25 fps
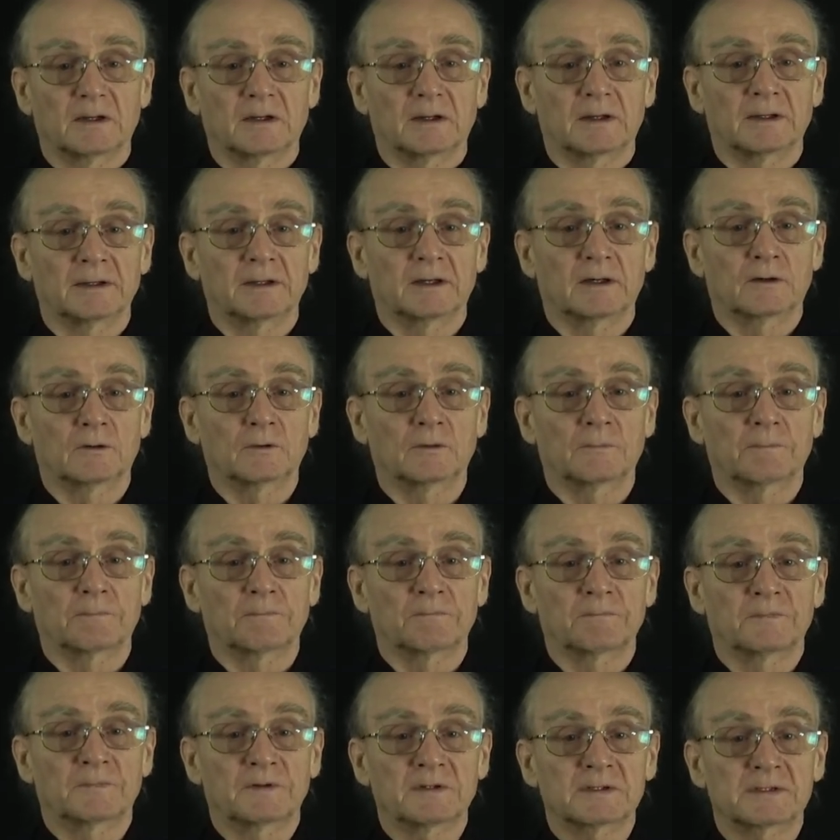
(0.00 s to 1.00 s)
And
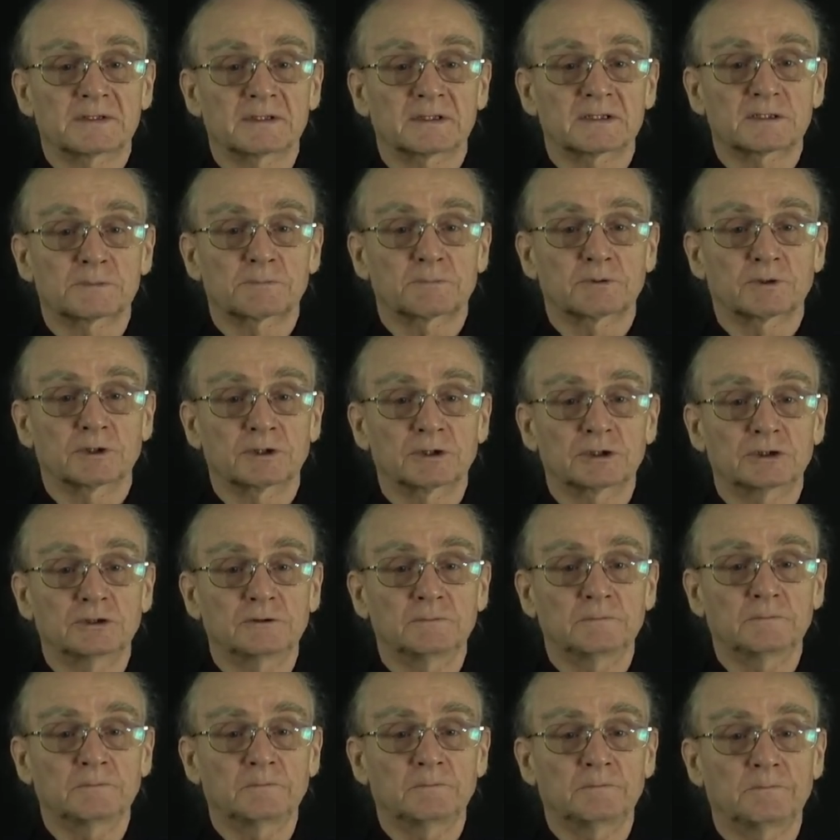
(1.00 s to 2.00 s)
now this
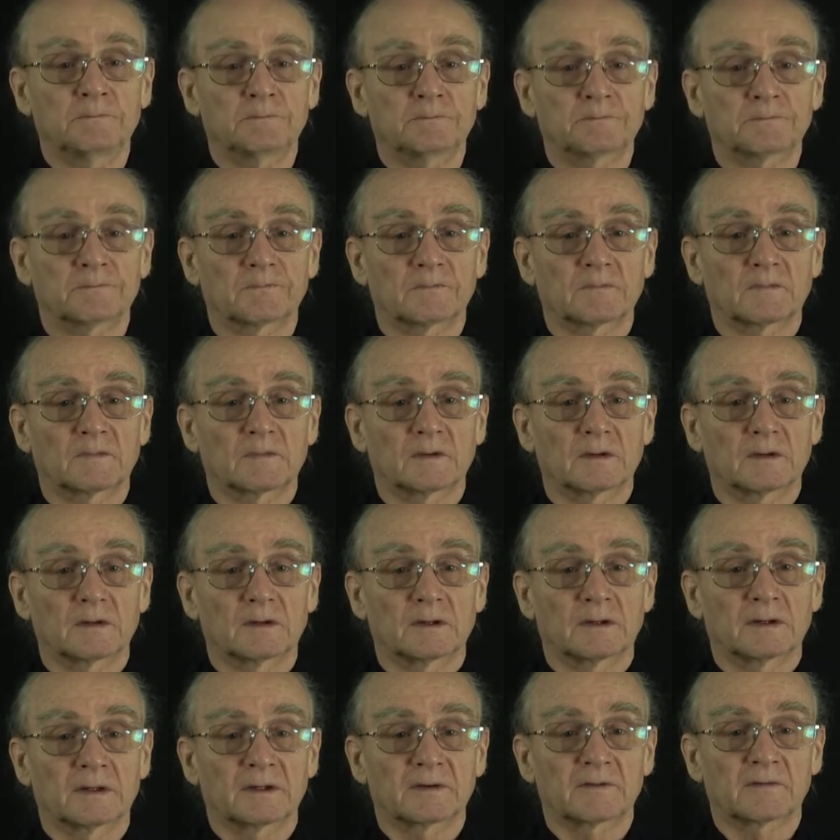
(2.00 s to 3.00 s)
expression
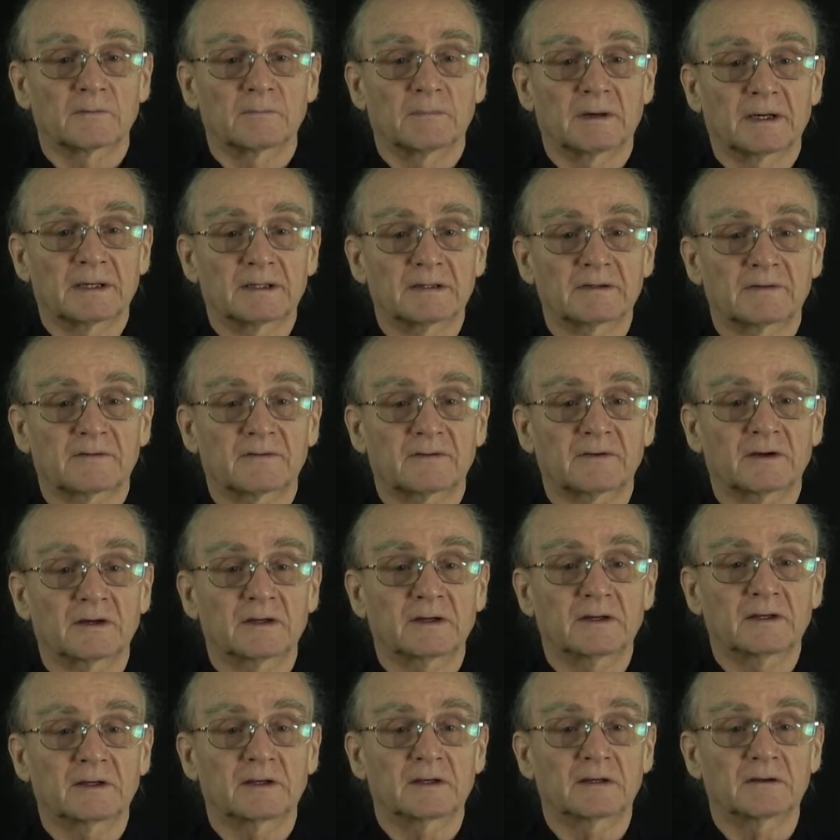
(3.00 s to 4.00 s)
has a minus
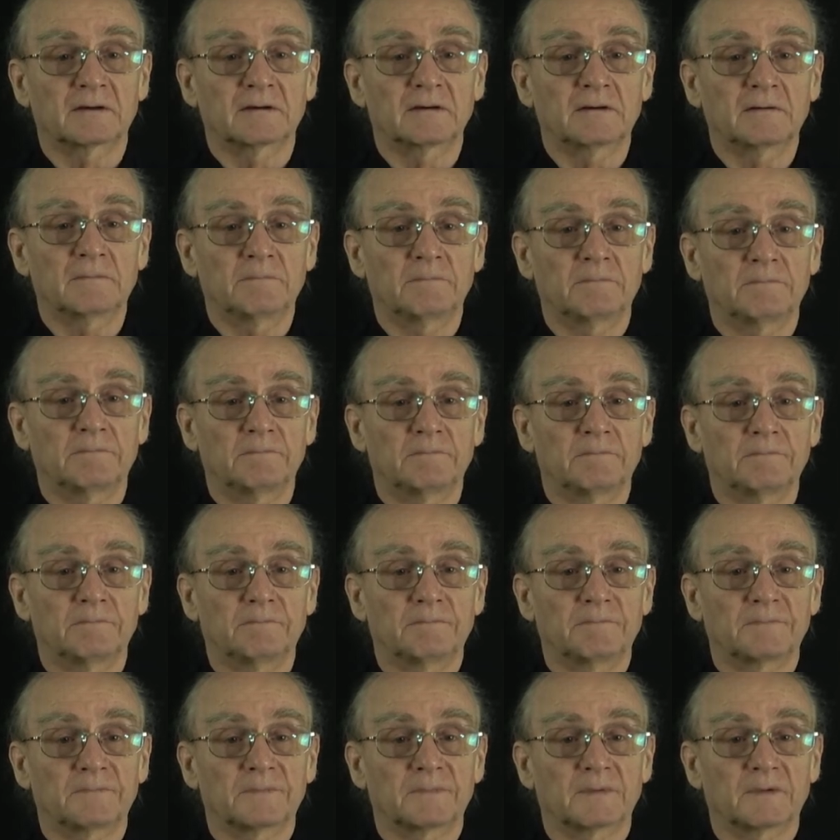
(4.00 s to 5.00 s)
sign here.
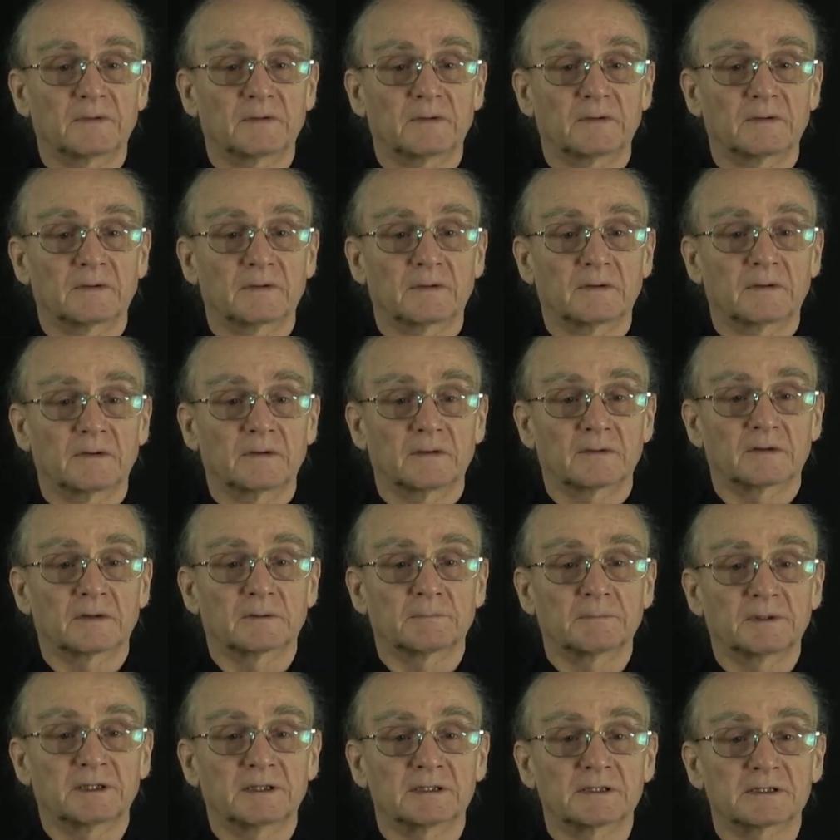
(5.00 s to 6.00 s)

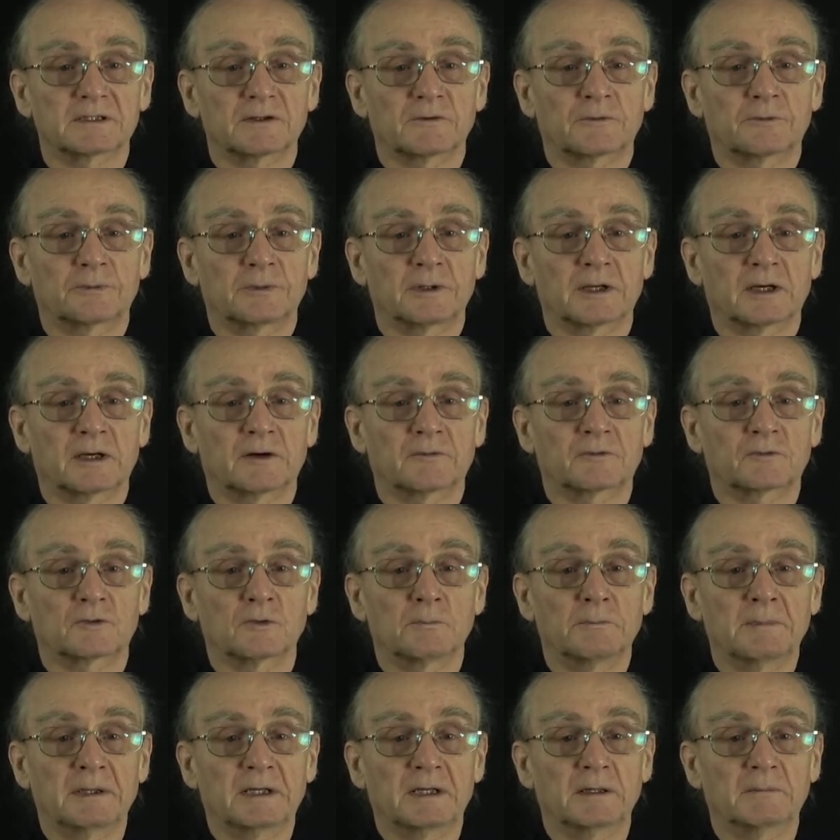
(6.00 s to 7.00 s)
That means if we have
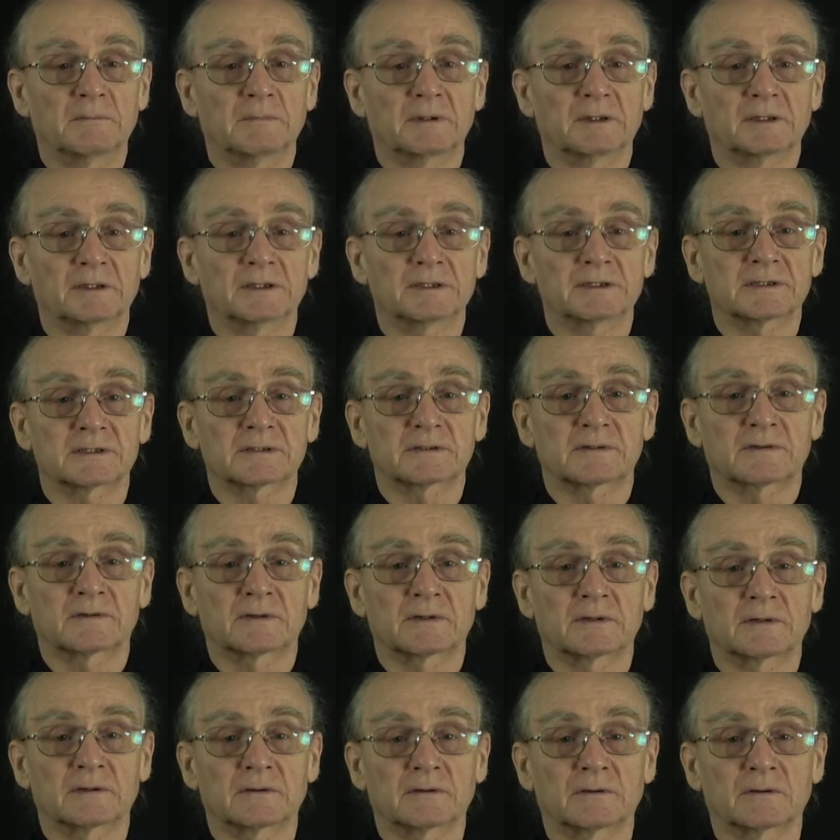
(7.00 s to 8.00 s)
to minimize
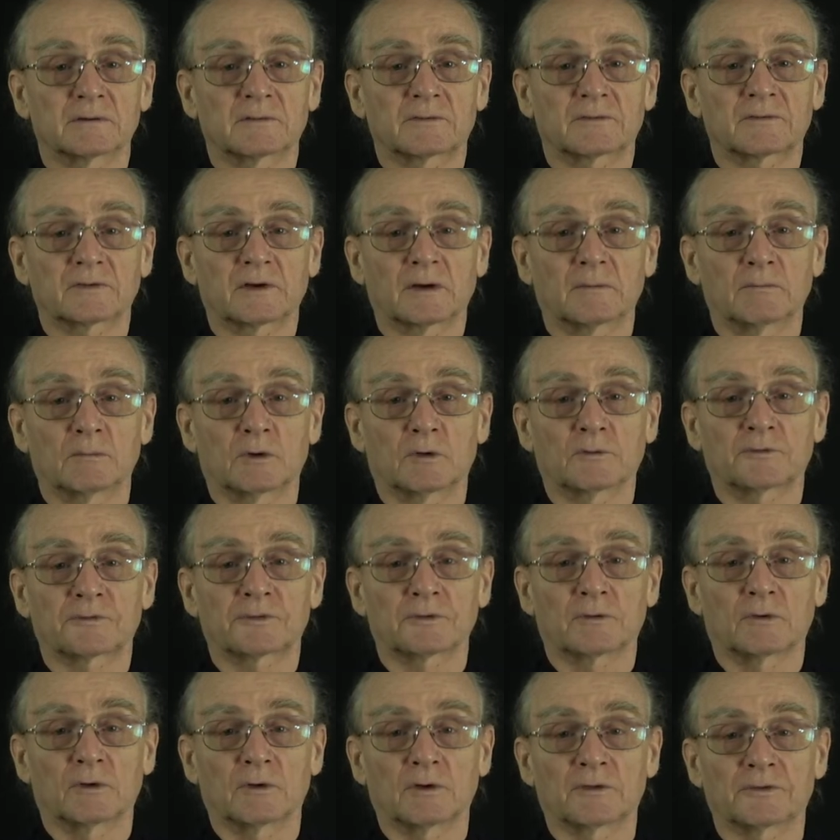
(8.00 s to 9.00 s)
the sum of
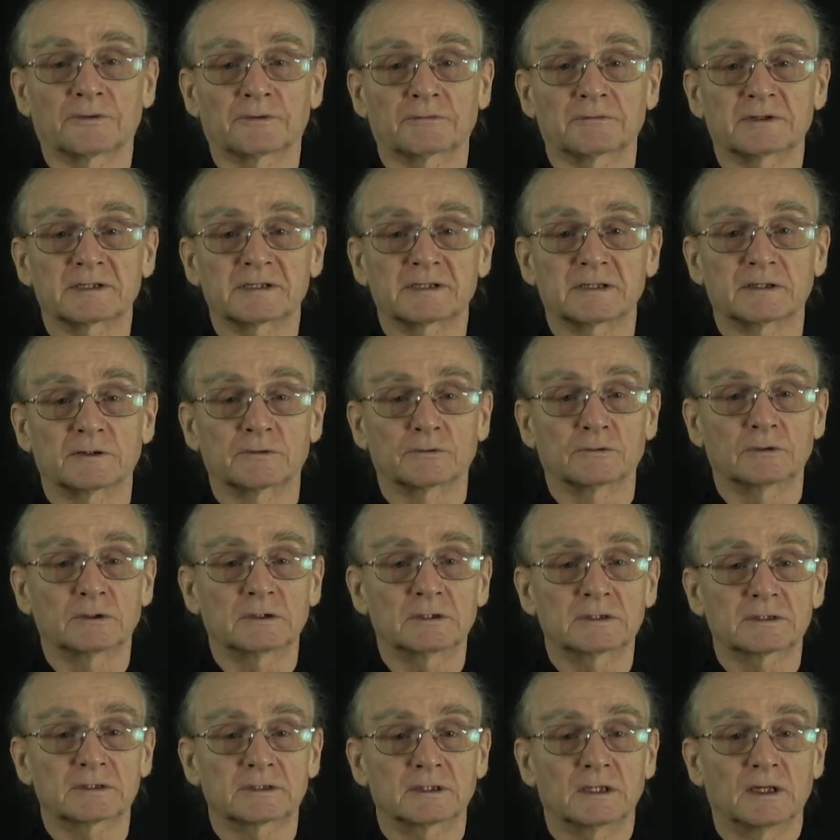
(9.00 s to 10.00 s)
all the
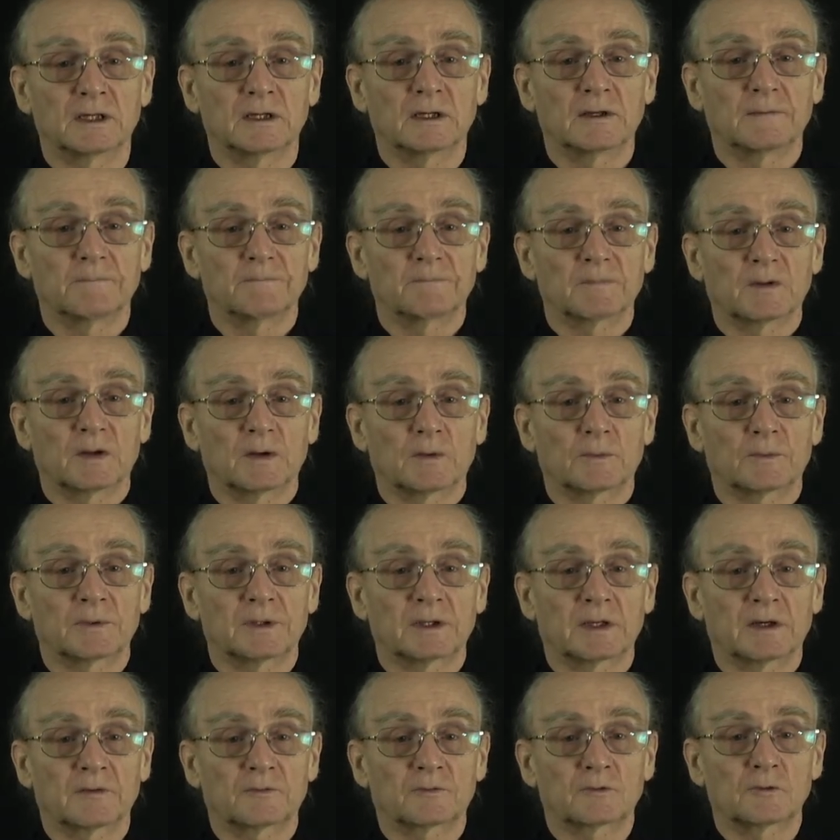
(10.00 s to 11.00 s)
residuals,
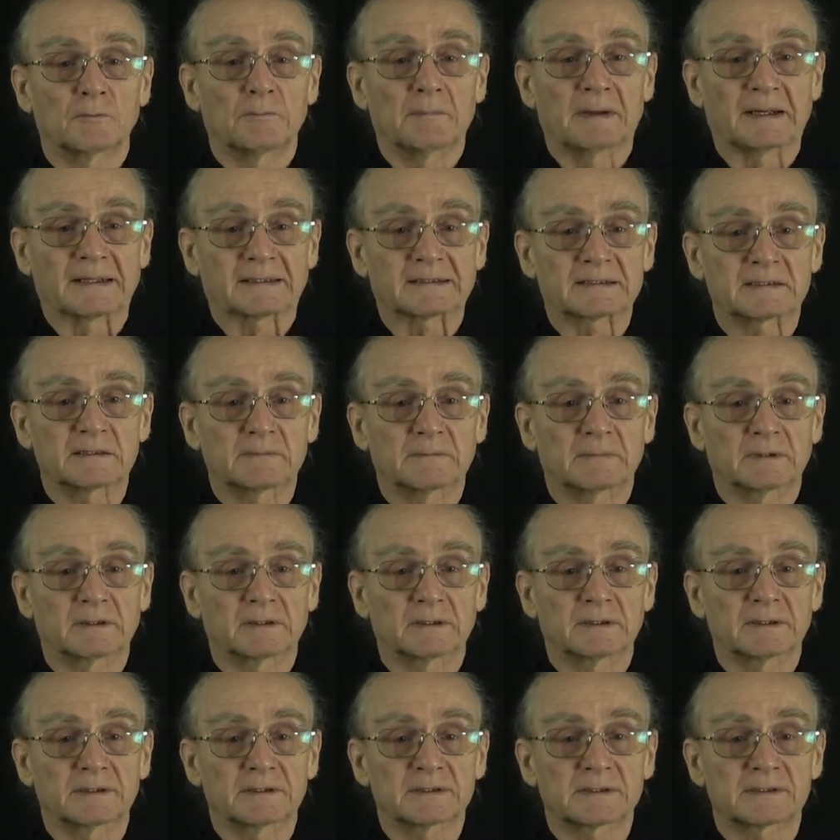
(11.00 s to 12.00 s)
we have to
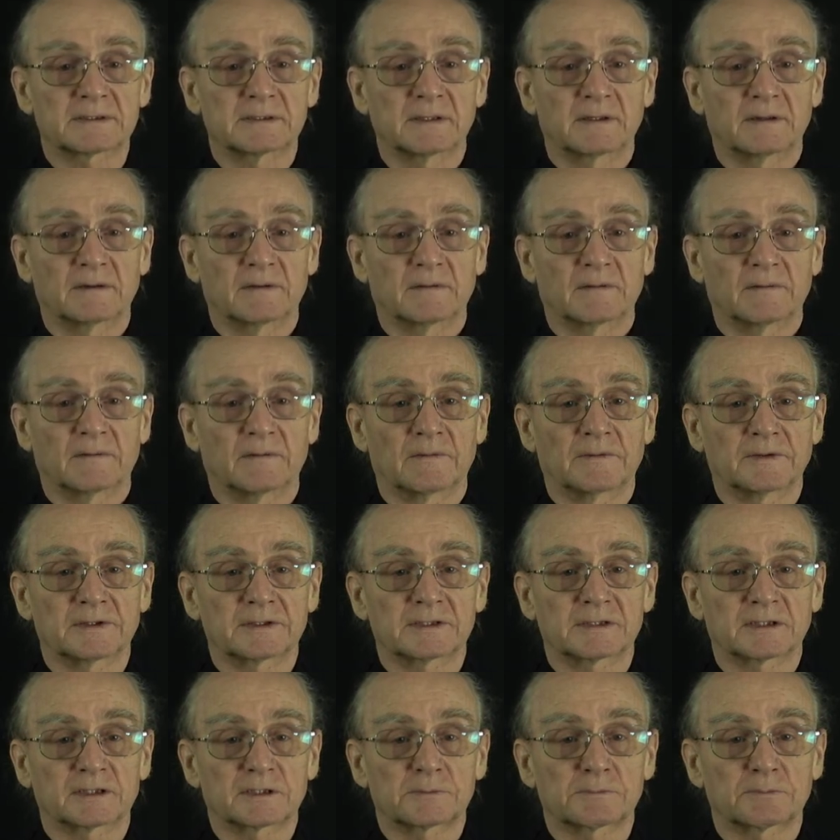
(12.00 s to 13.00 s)
maximize
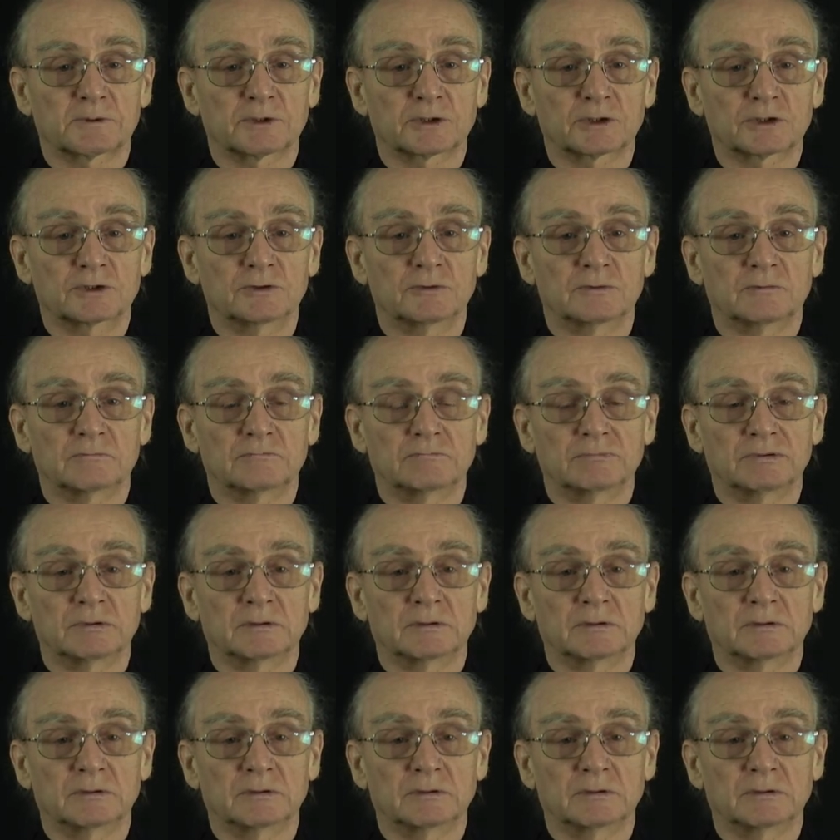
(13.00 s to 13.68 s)
this expression